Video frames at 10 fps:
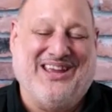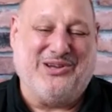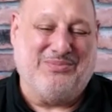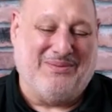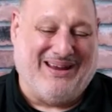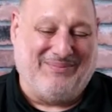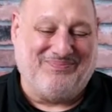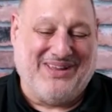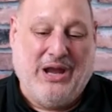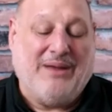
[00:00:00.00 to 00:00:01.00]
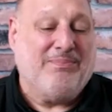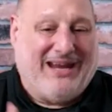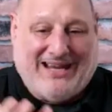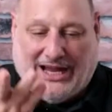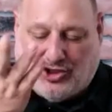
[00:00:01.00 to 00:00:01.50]
Thank you, my man. And
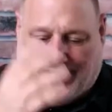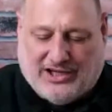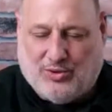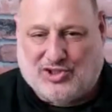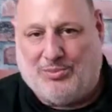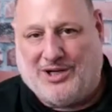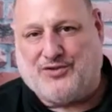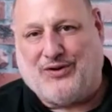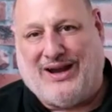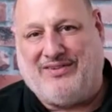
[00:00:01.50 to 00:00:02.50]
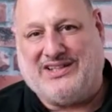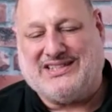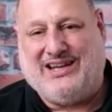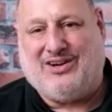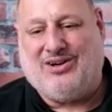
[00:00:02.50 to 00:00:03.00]
B&H, thank you so much for having
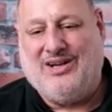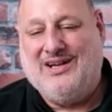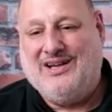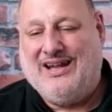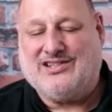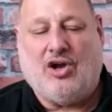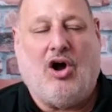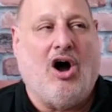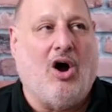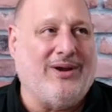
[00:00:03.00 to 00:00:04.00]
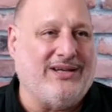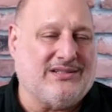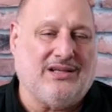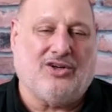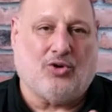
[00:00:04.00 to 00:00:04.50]
us here. It's
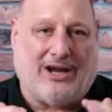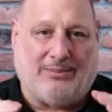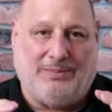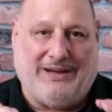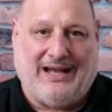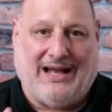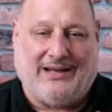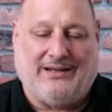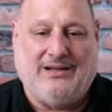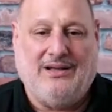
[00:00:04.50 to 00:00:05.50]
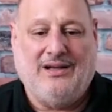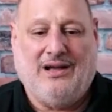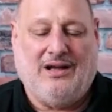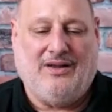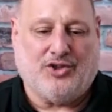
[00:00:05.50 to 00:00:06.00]
always incredible being on
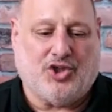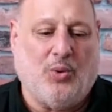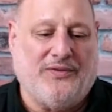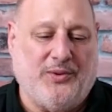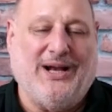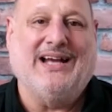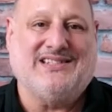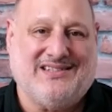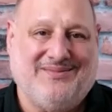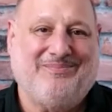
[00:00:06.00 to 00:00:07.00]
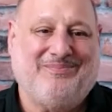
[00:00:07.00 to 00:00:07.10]
the show with you guys.